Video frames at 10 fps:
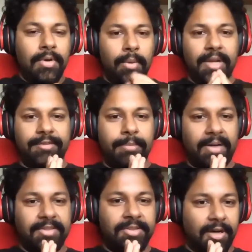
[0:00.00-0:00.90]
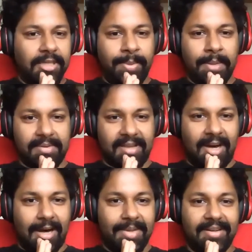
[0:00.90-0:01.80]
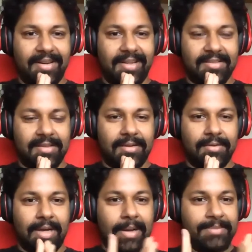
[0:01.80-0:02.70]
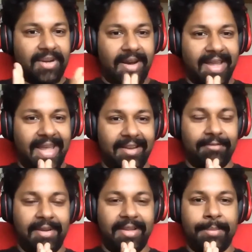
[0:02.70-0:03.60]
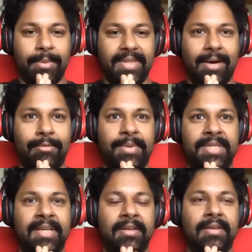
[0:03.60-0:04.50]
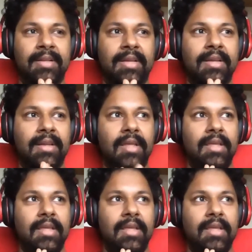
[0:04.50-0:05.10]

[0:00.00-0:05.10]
don't know enough about Dart to be able to comment on it, so I'm sorry I can't really help you with that one particularly.